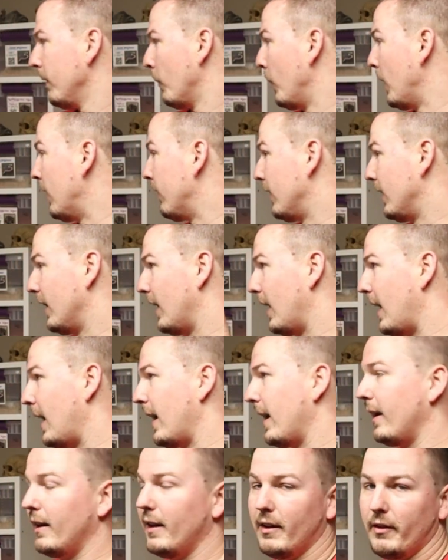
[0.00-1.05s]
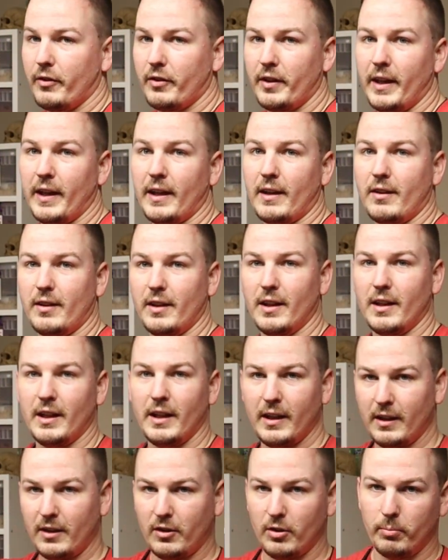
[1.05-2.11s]
We have a lot of snakes that
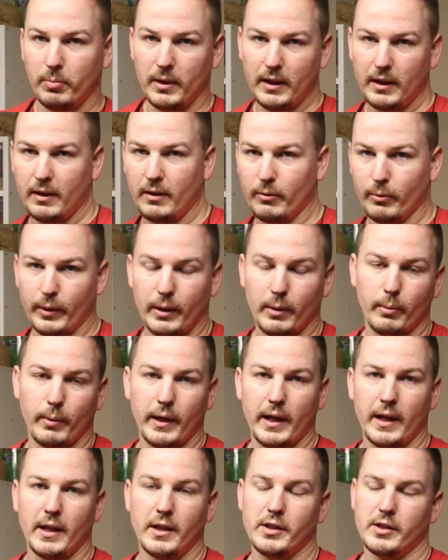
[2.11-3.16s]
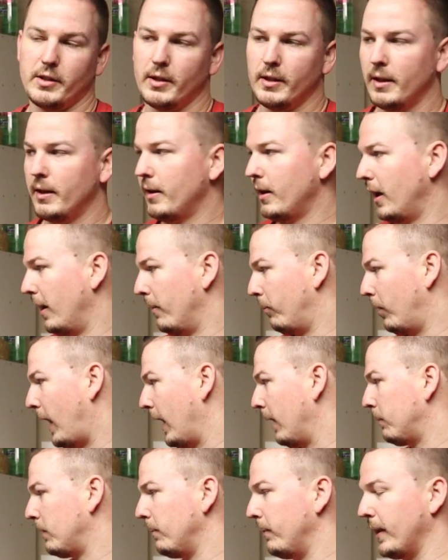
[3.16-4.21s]
need to be rearranged,
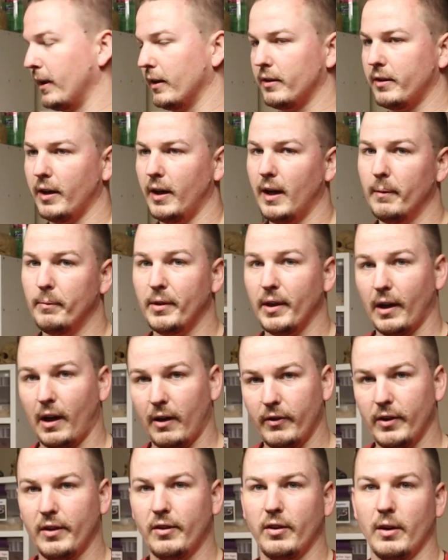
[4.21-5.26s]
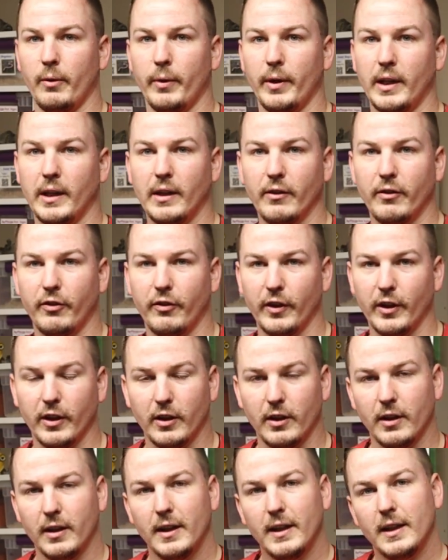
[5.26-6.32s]
brought up to bigger tubs, and obviously we need to
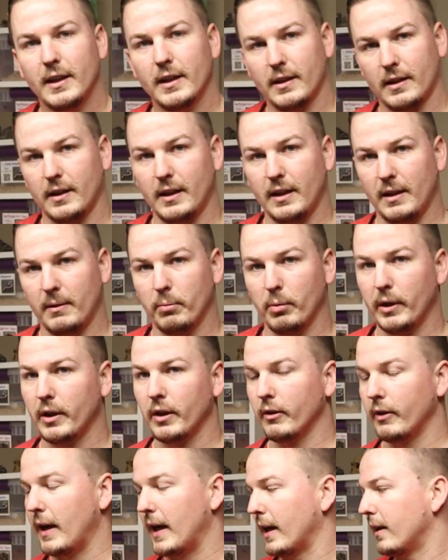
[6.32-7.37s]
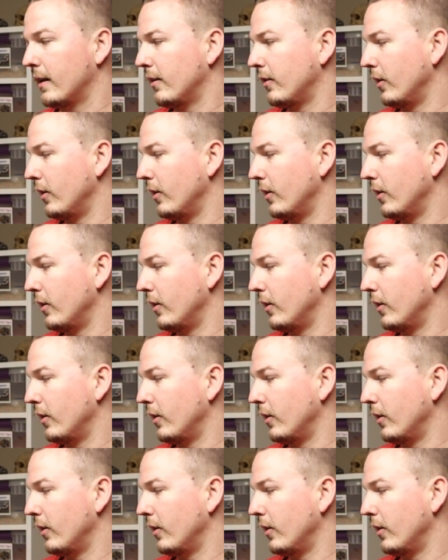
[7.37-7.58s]
fill the breeder rack.